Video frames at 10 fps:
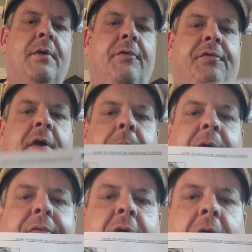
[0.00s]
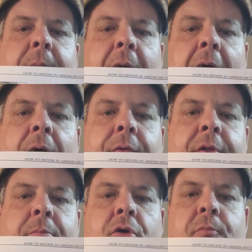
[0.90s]
step by step how
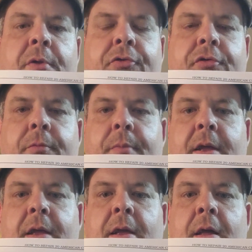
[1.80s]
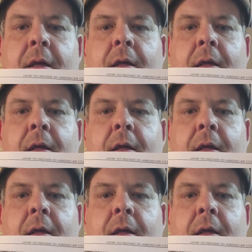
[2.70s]
the movement should be